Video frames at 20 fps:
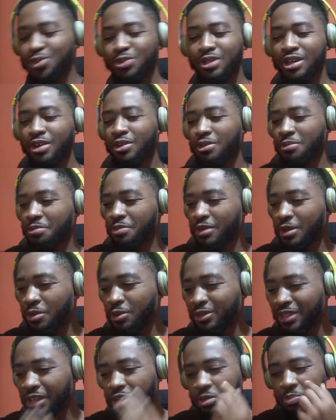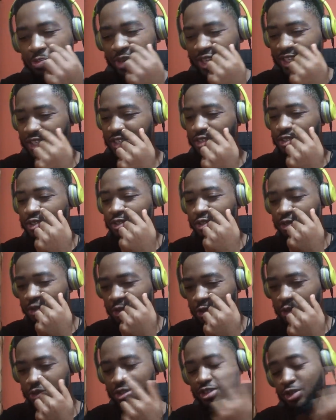without a uh, without a piercing in the
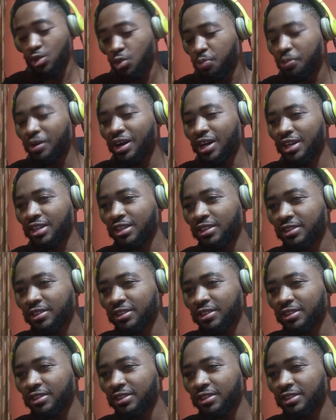nose. Tupac.